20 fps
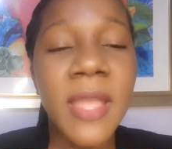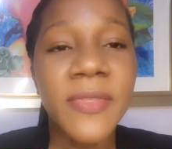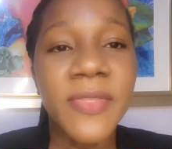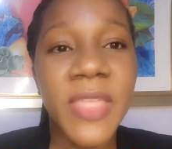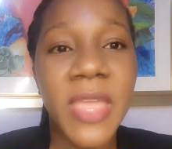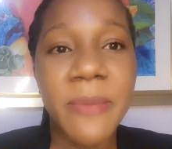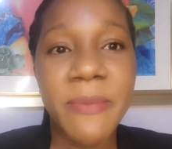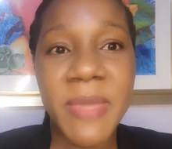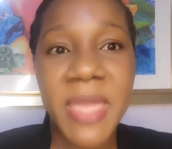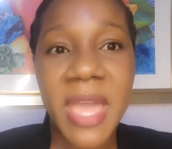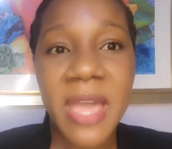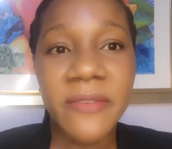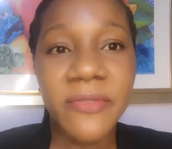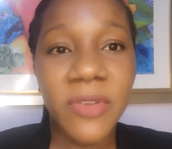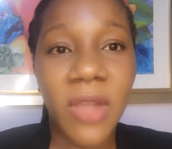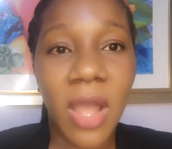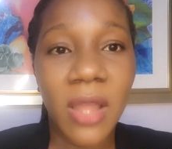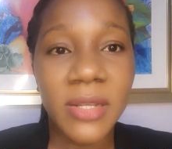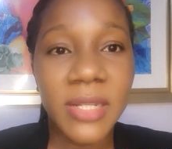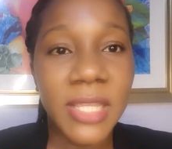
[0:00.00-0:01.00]
They may
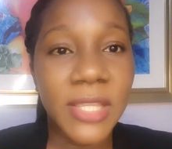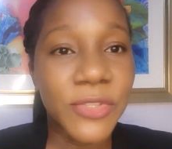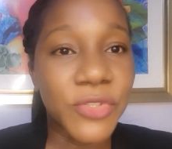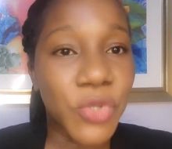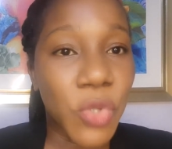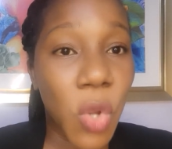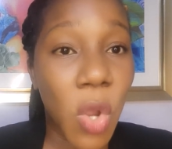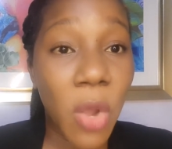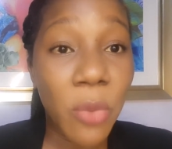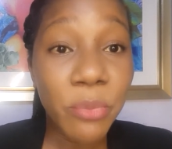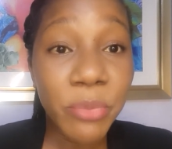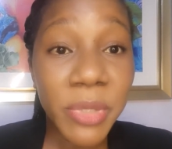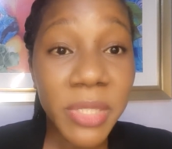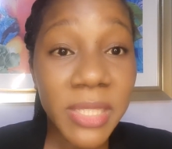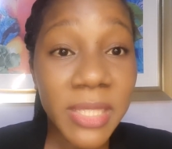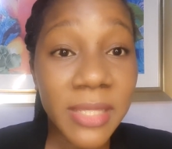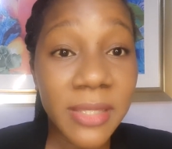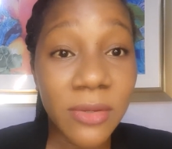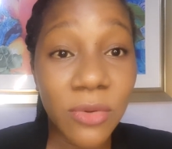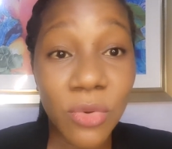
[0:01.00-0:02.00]
have gotten into
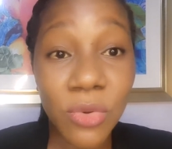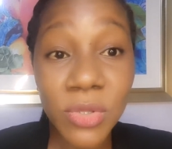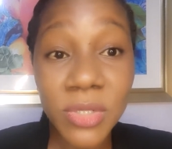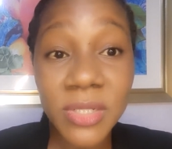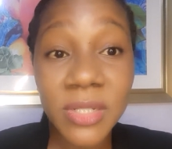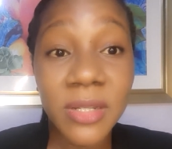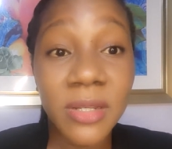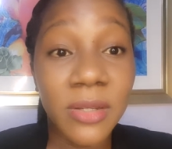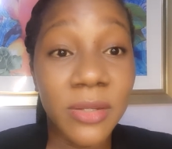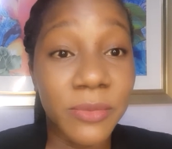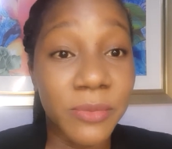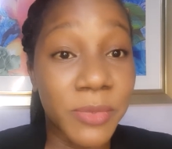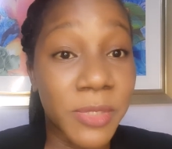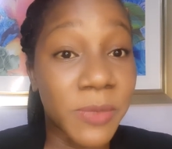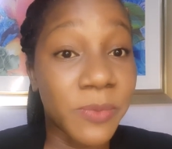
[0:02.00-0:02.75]
company, older,